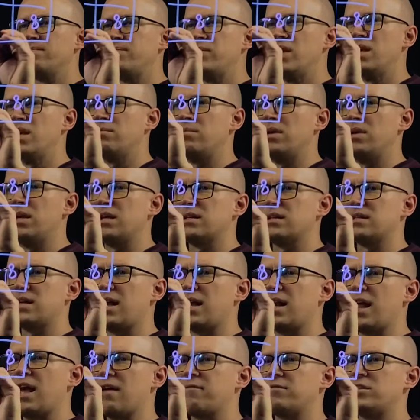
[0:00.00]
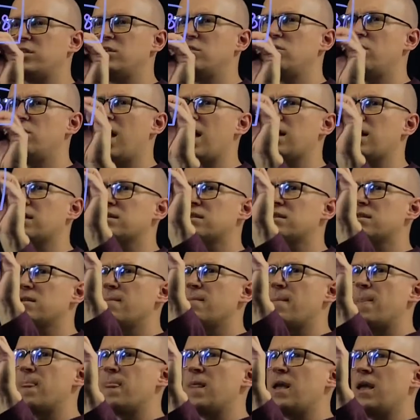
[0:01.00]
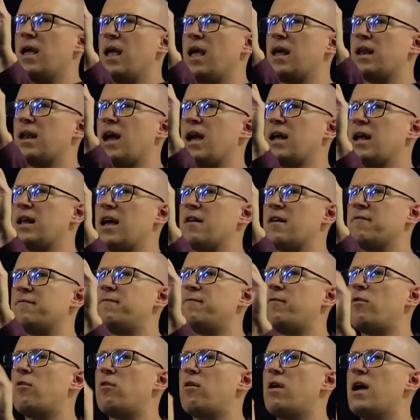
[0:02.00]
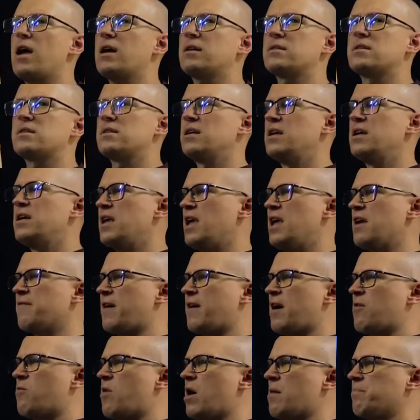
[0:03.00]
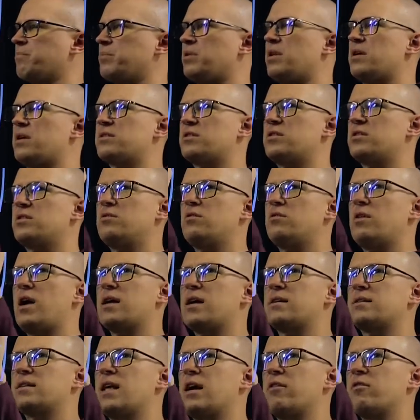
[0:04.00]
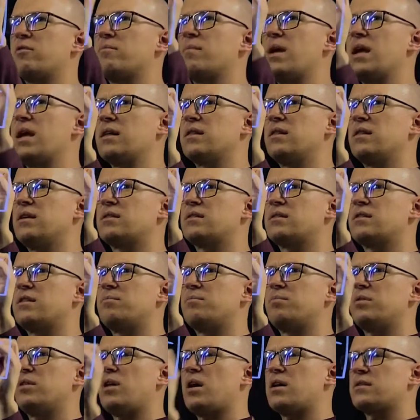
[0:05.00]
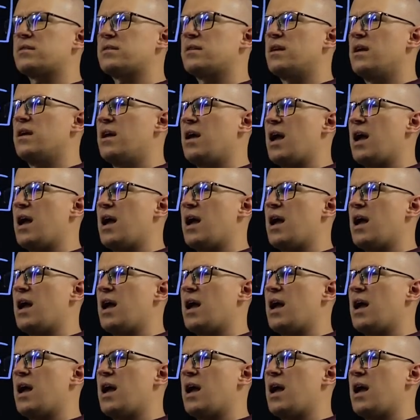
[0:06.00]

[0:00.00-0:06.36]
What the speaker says: because I'd have 2x and I'd have 4x. If I want plus 2x, I would make this the plus.